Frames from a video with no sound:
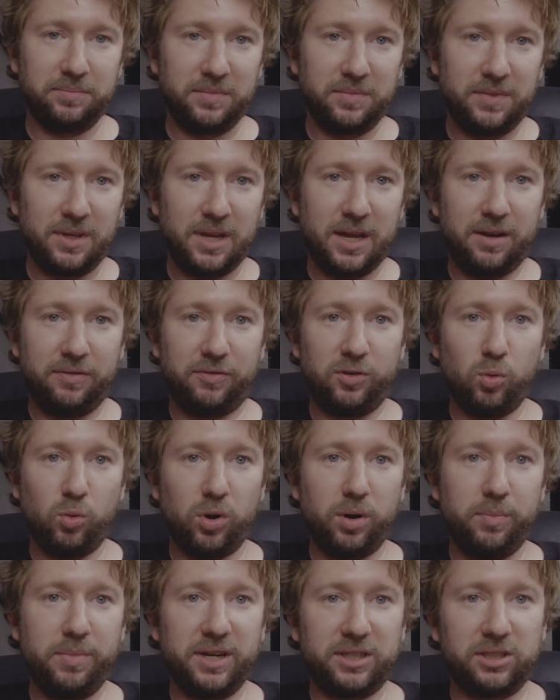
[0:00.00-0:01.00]
And if you
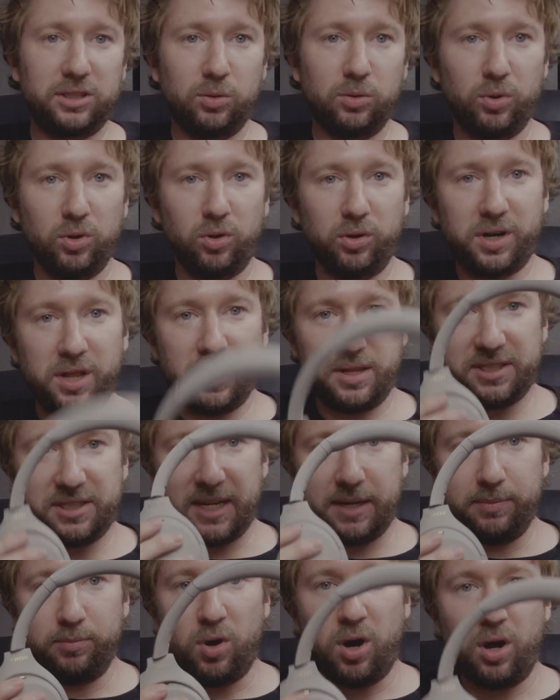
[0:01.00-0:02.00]
want to make sure we're looking at the
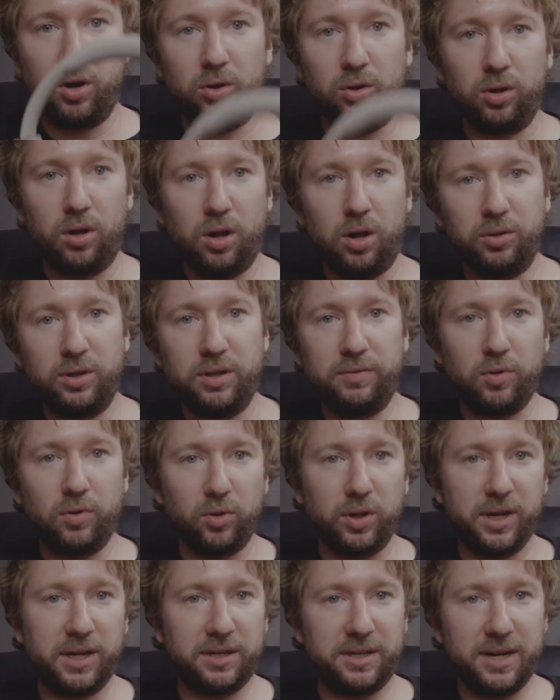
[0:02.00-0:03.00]
same model, I'll leave a
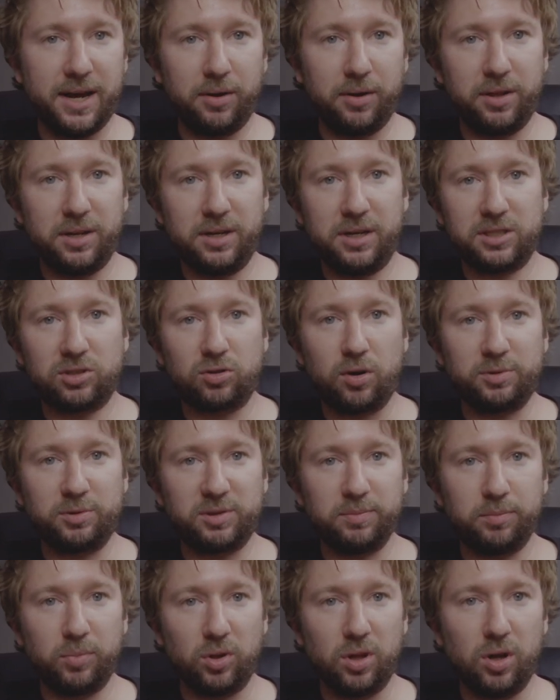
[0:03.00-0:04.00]
link down in the
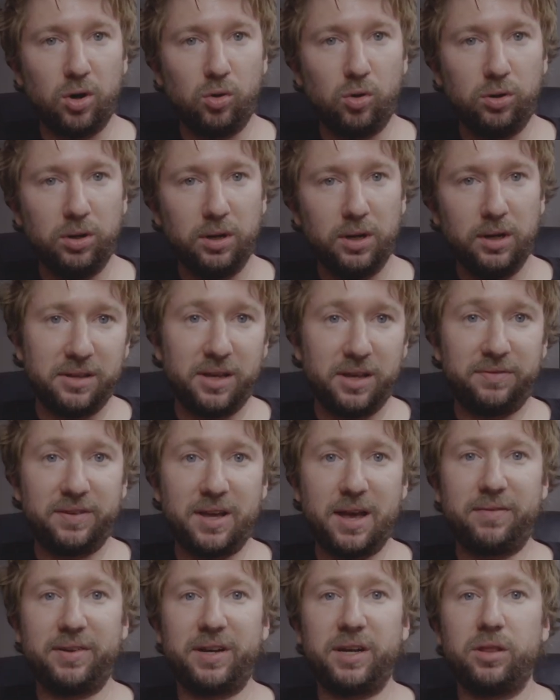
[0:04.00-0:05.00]
description below. If
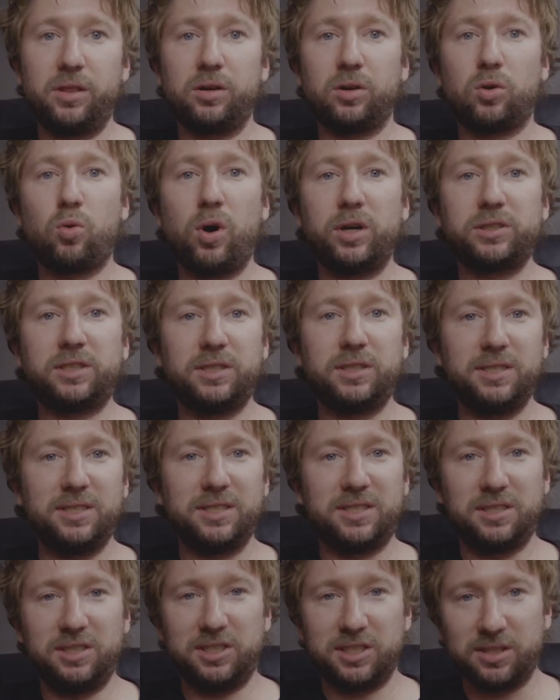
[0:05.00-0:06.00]
you have any other
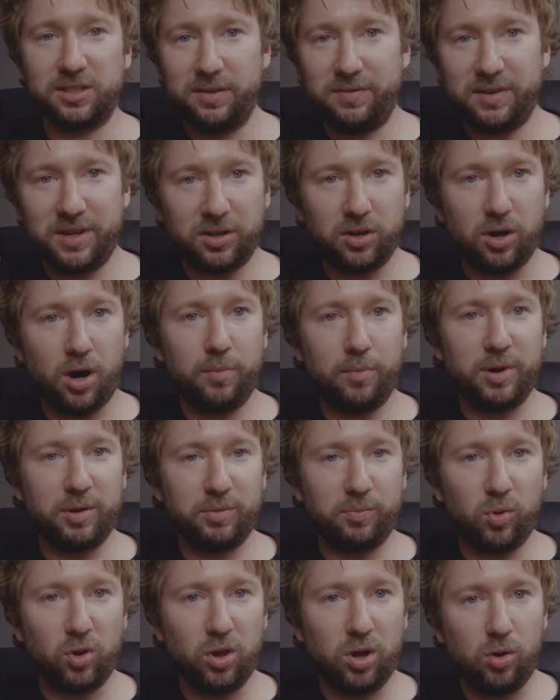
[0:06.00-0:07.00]
questions, just leave it in the
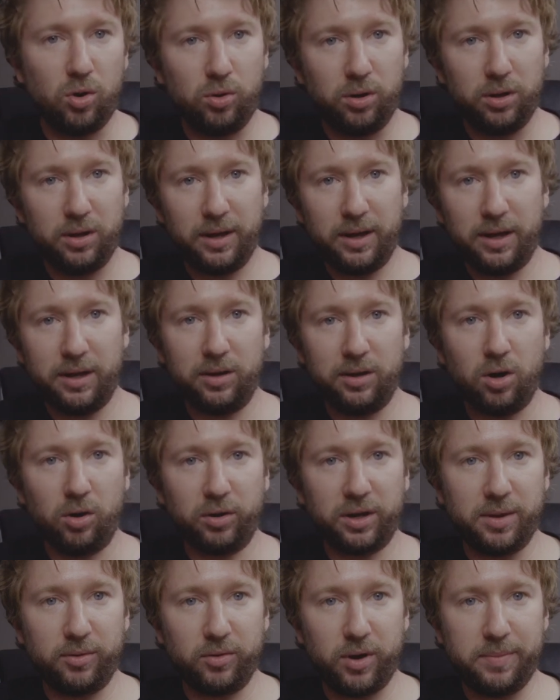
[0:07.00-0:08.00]
comment below, and
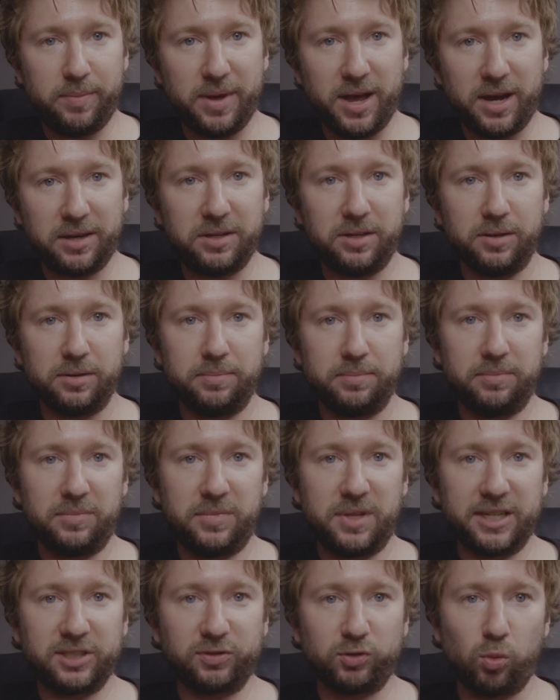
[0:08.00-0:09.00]
I'll get right back to you.
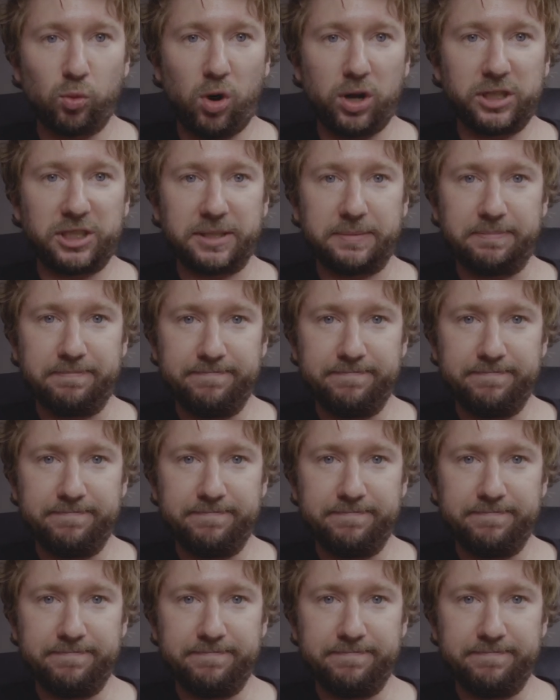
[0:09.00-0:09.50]
Thanks for watching.